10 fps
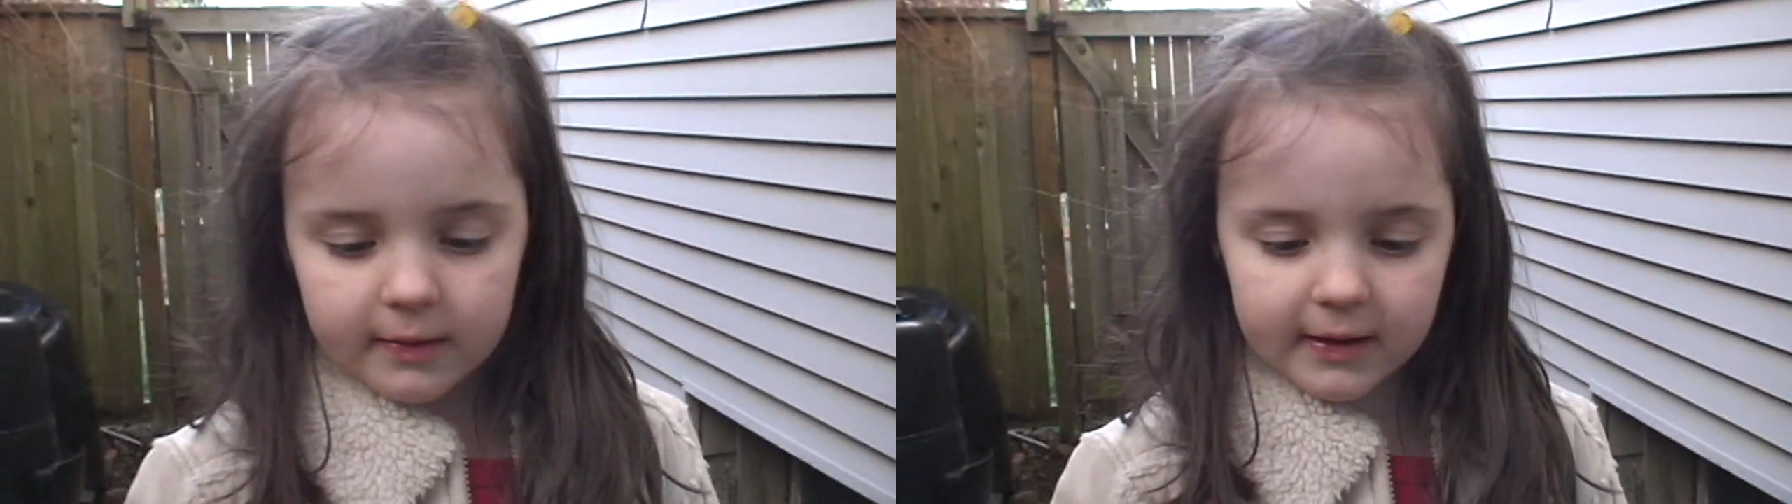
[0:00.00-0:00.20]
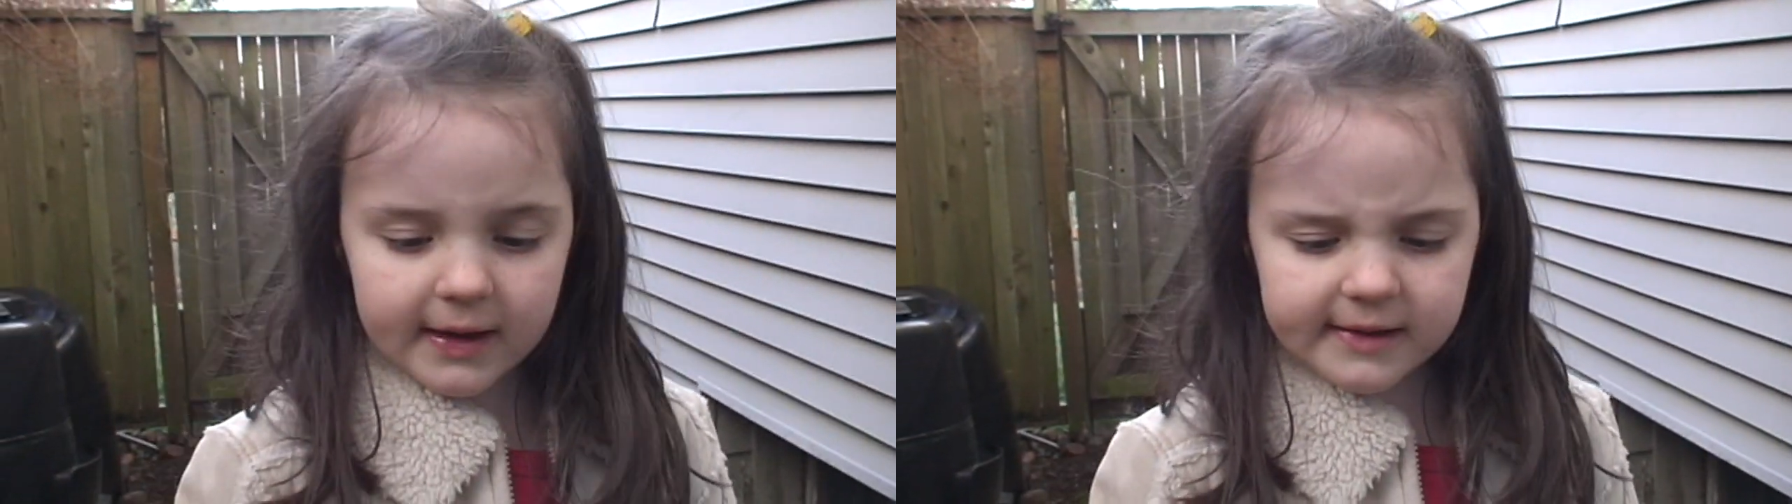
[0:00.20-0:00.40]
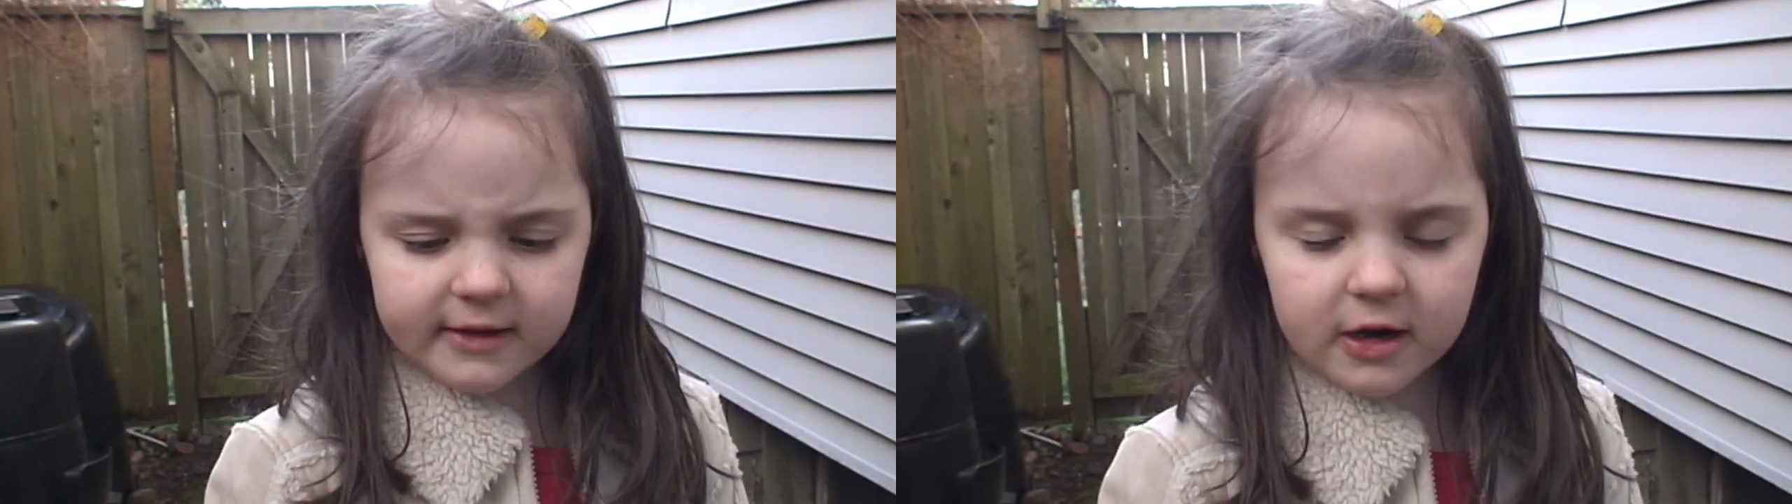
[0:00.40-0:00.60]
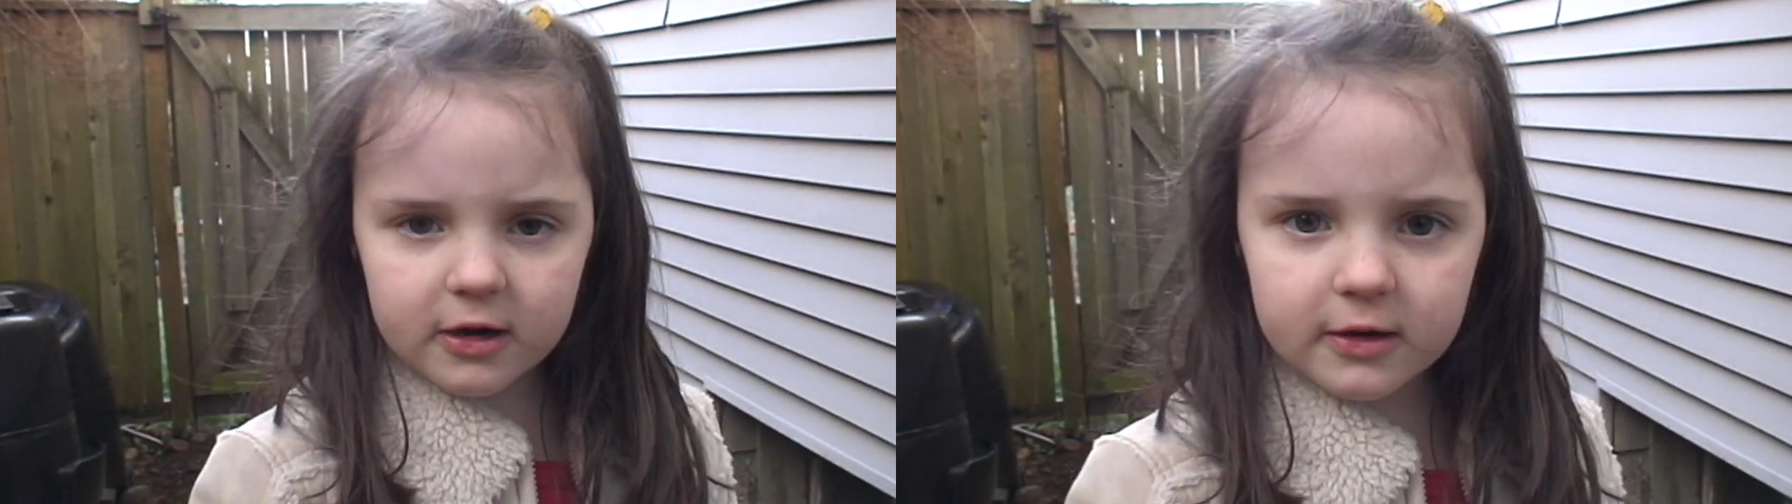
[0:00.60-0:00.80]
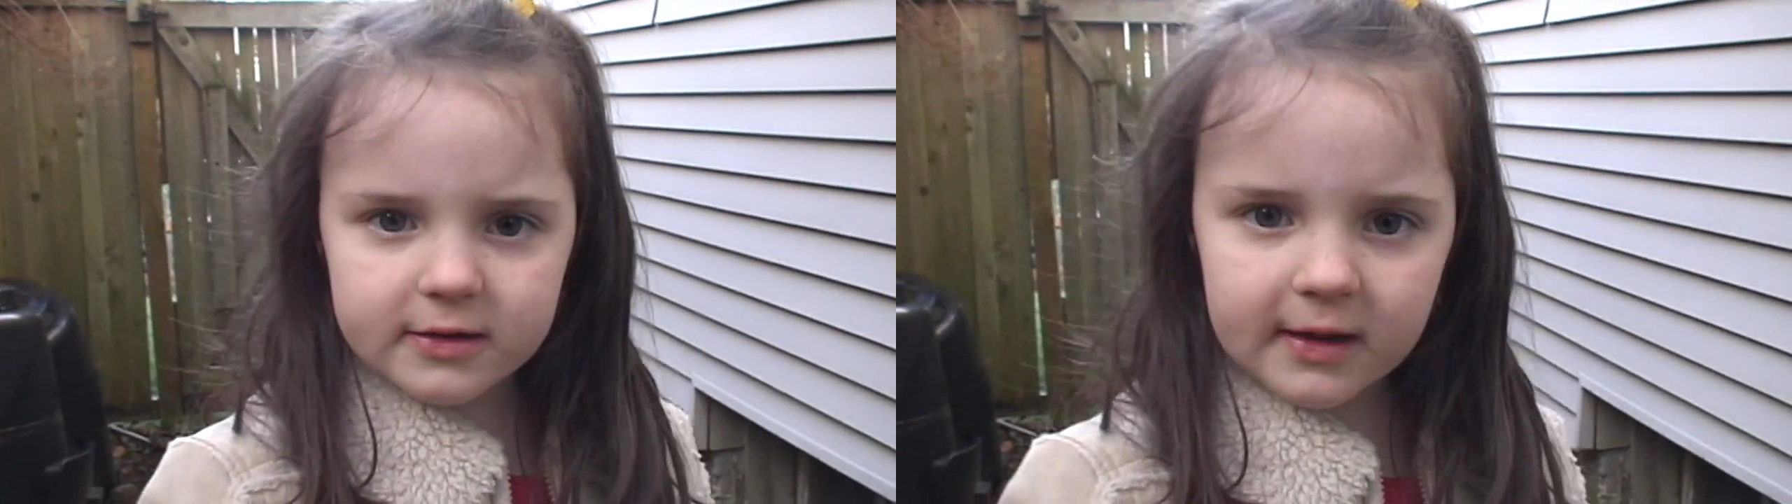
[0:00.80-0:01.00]
These
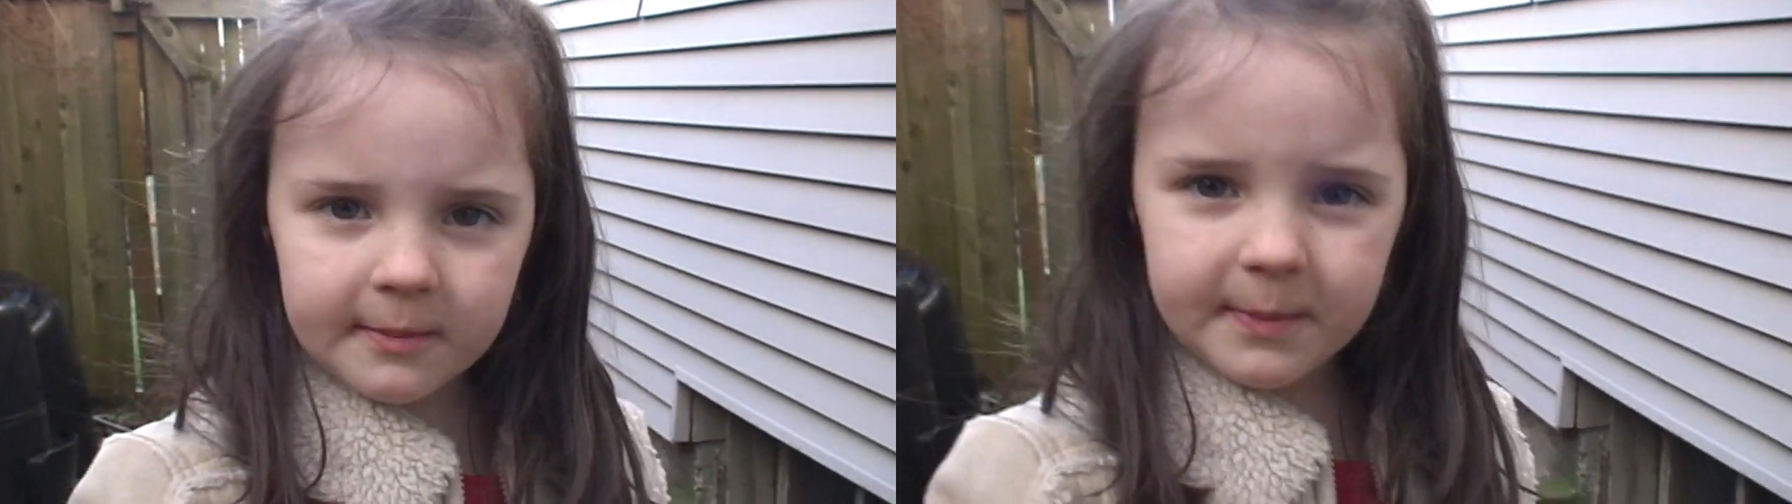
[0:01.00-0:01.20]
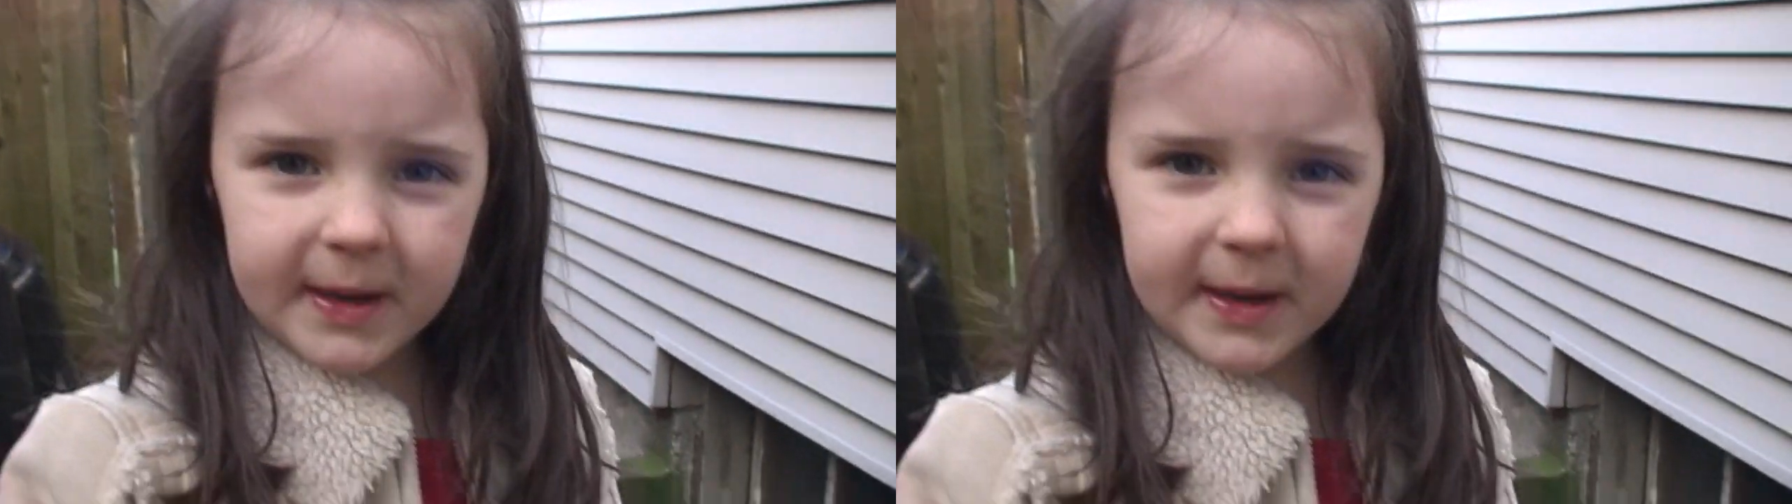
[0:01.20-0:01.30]
are some